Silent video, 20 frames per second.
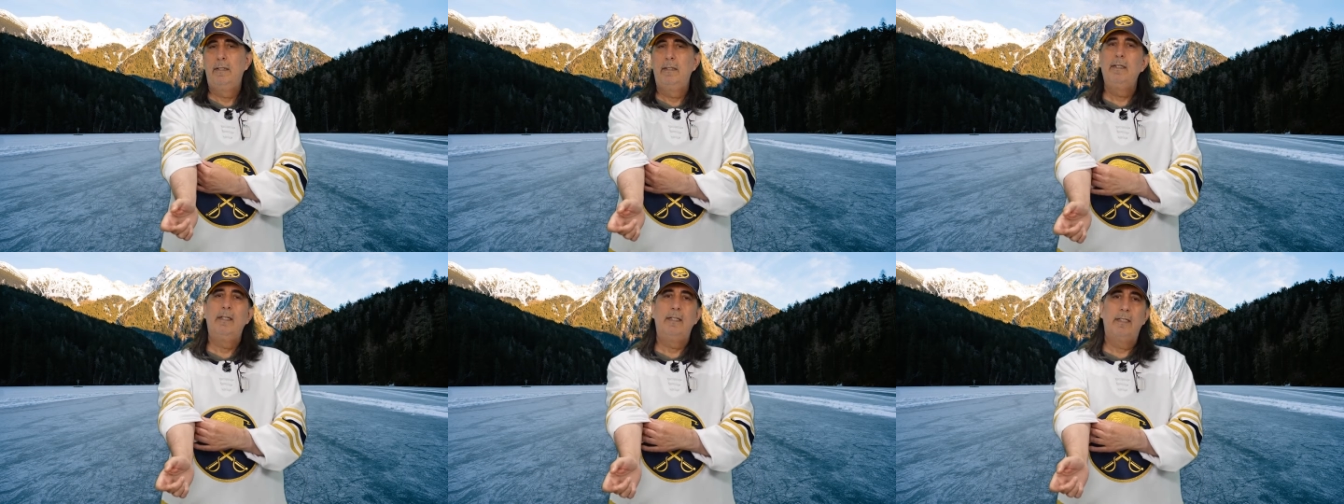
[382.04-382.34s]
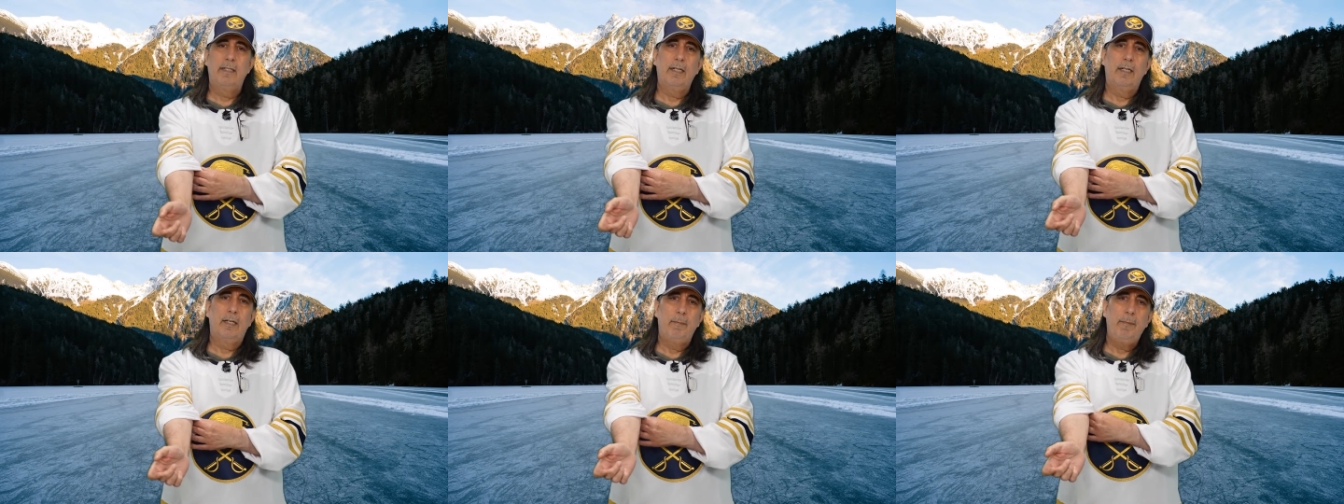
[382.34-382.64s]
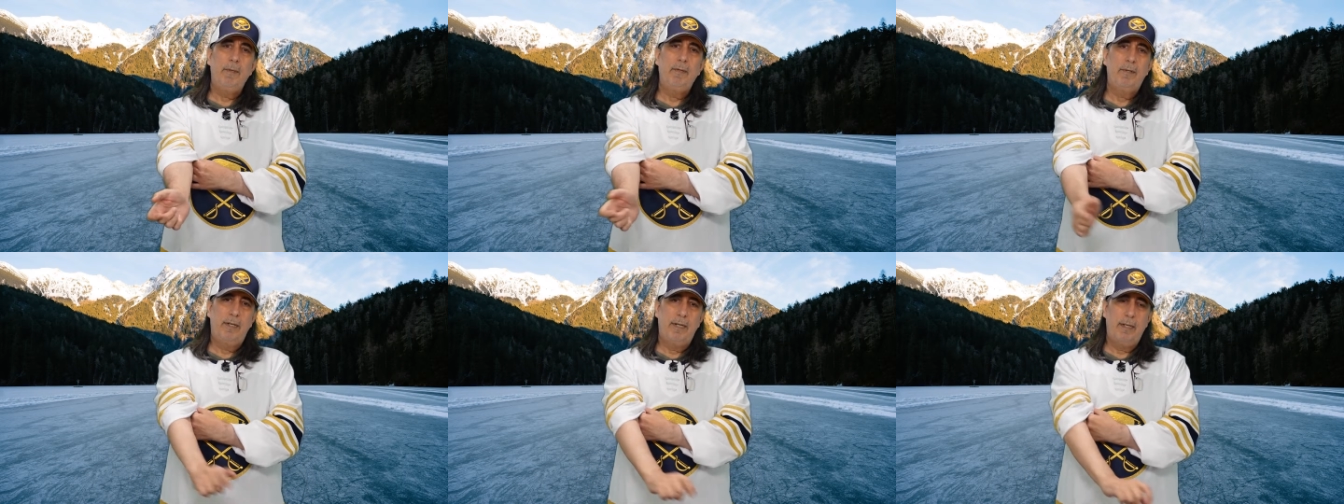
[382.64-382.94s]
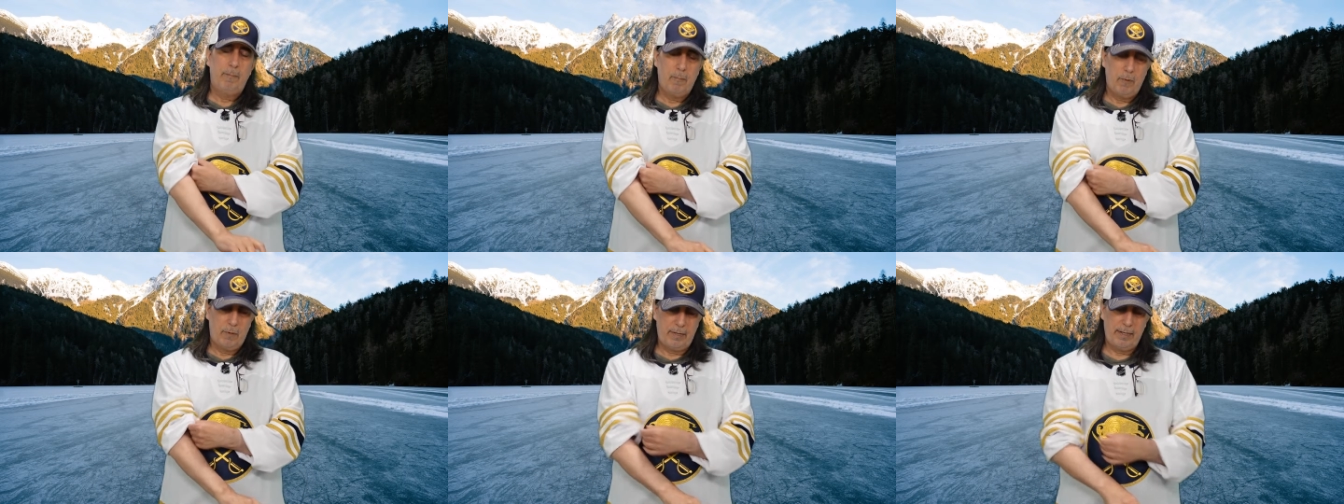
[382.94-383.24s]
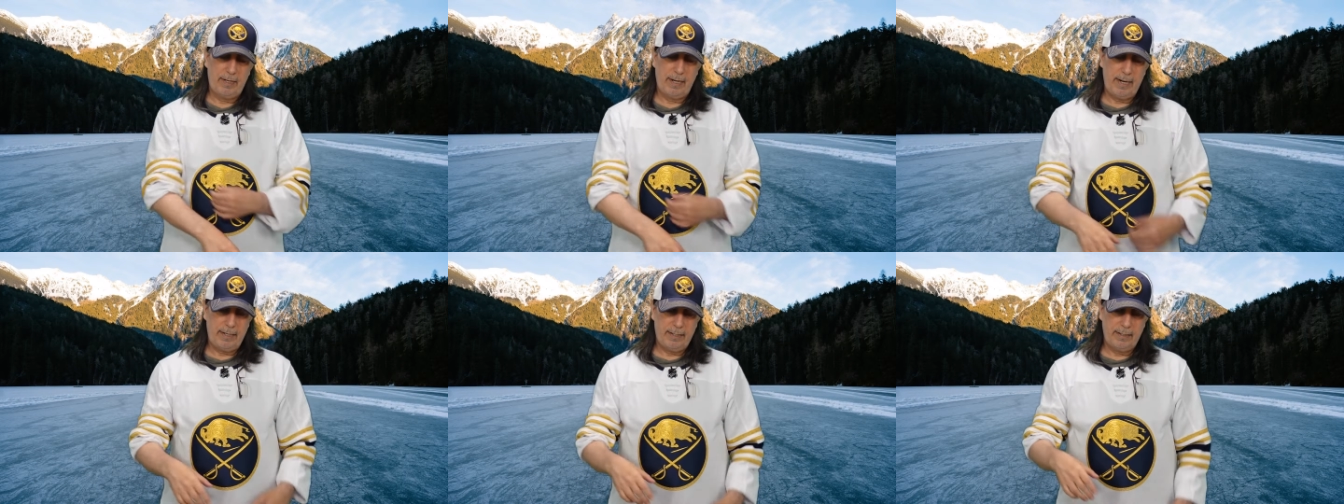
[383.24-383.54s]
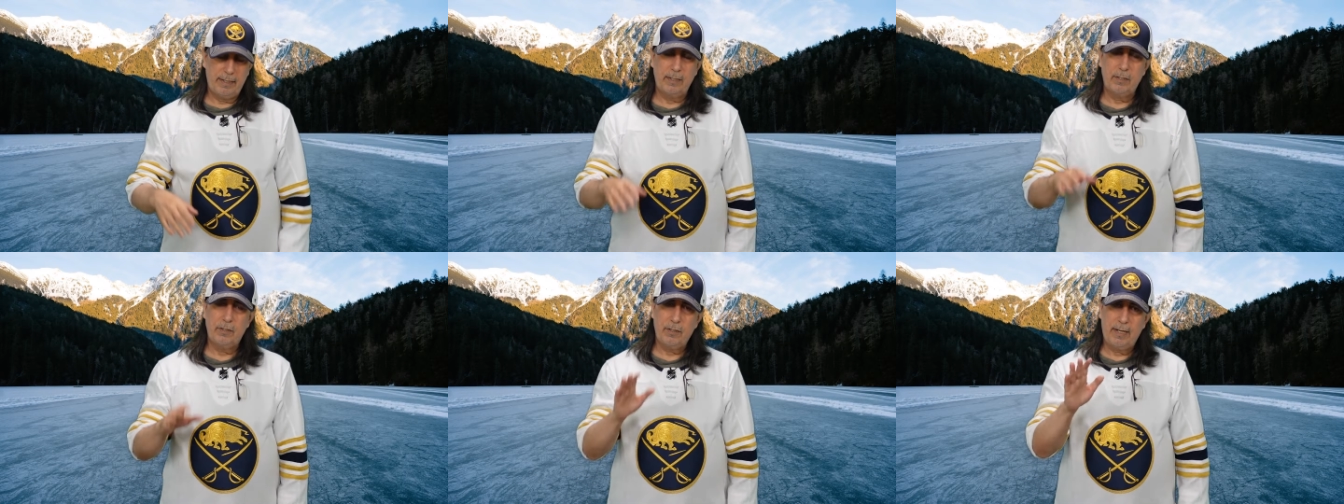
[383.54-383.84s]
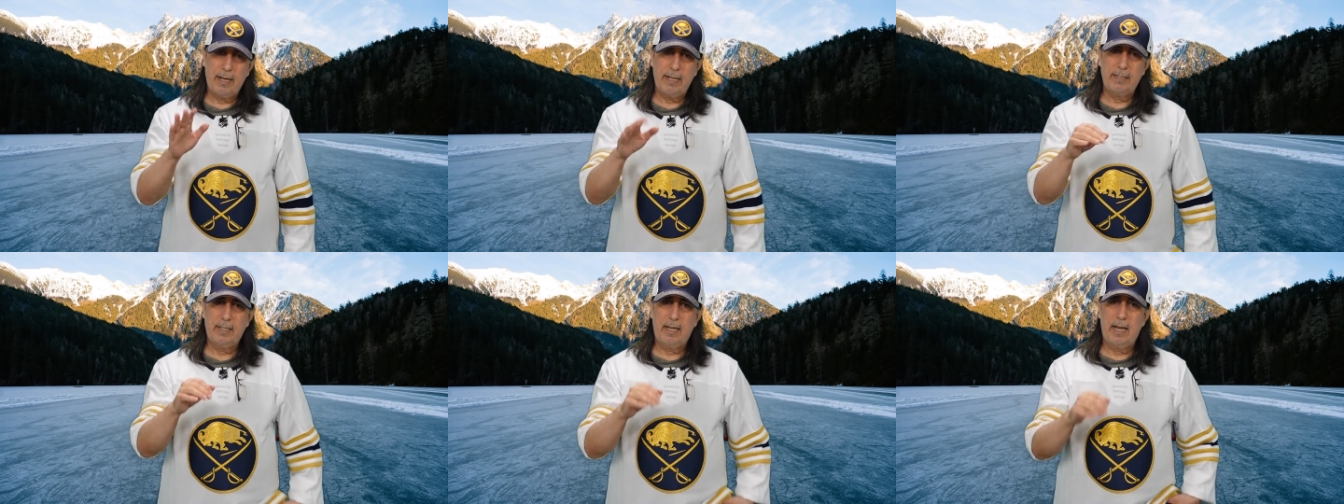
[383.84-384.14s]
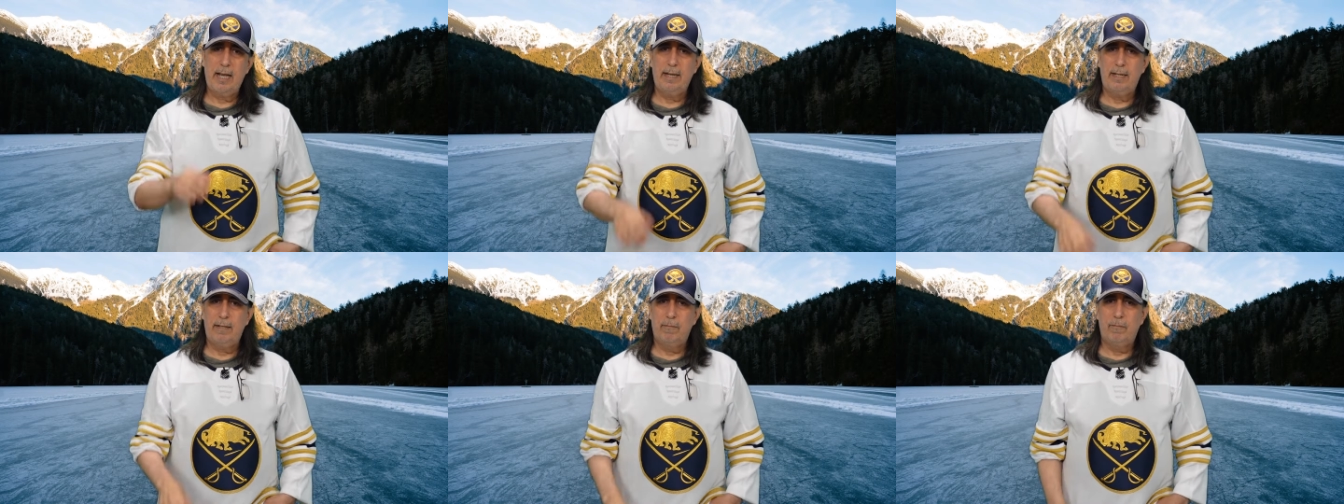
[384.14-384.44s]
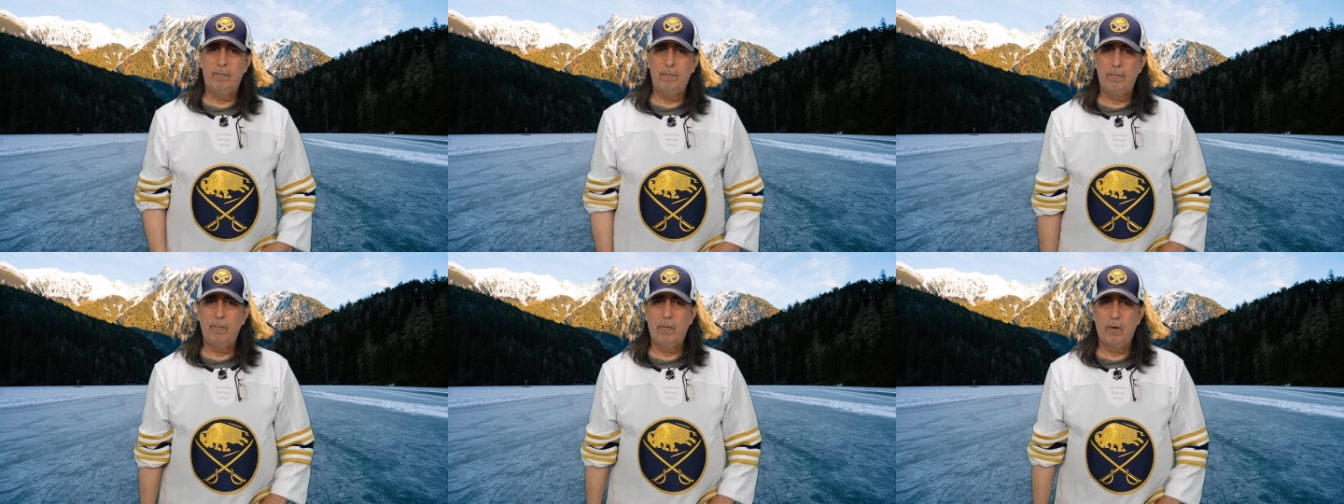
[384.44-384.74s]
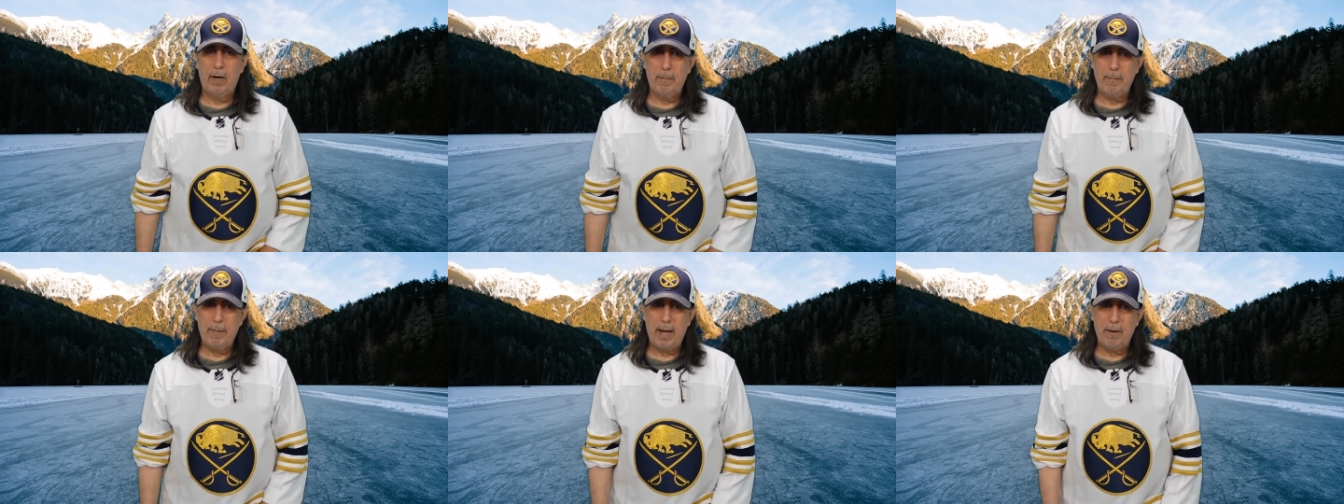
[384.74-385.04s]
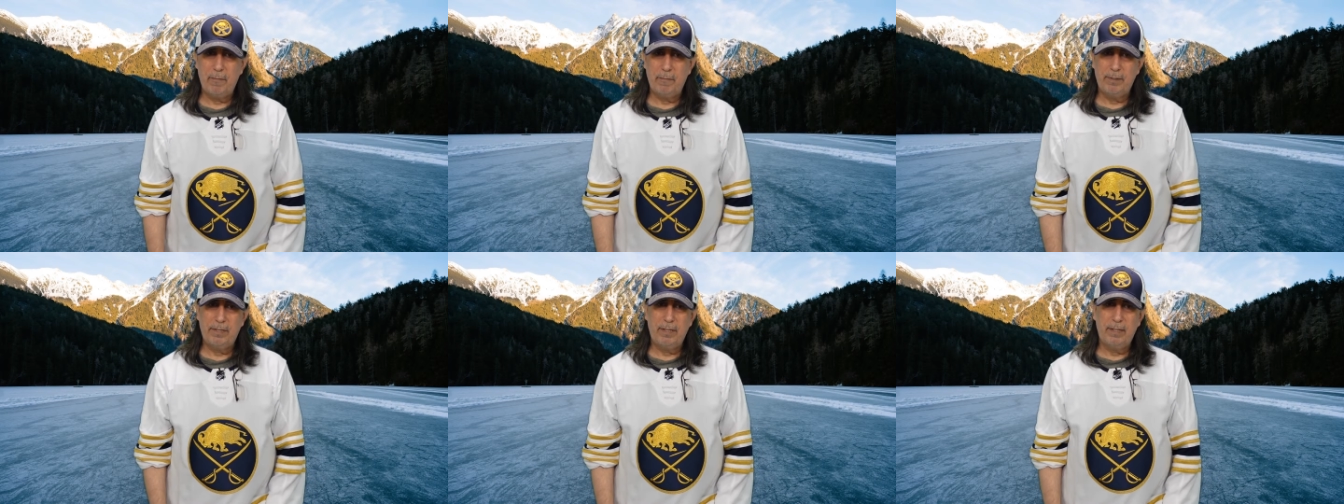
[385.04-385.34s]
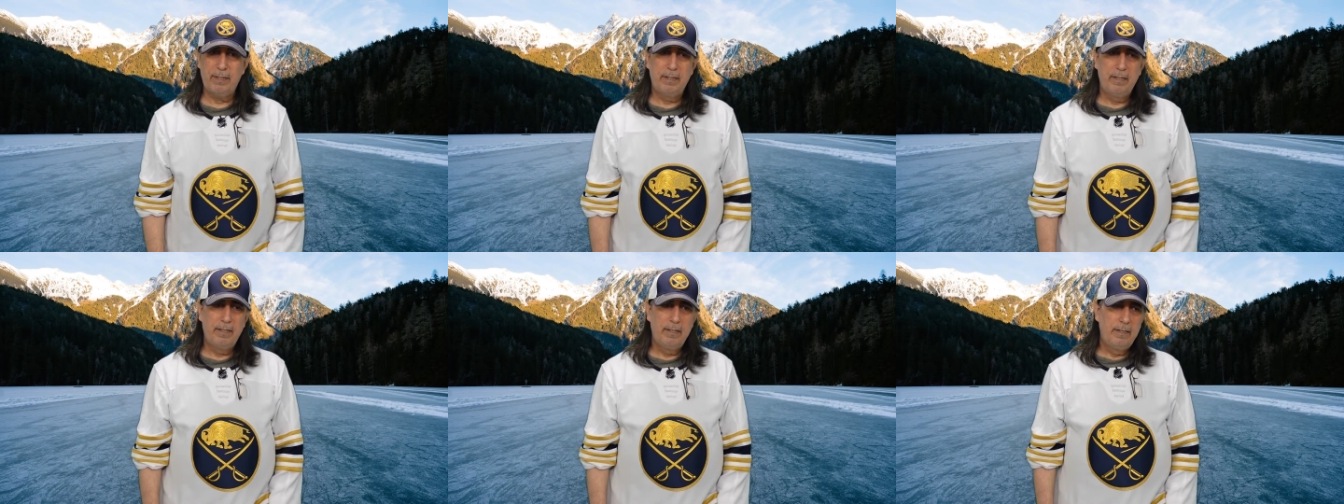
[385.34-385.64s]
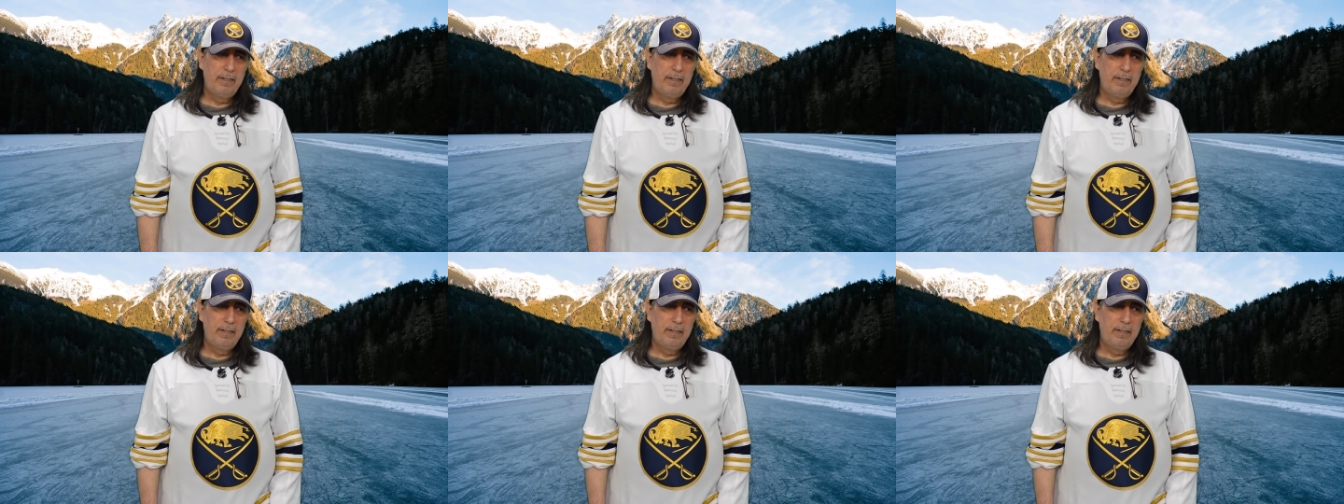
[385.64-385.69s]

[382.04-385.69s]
is the community more than anything. So that's kind of where I'm at with it.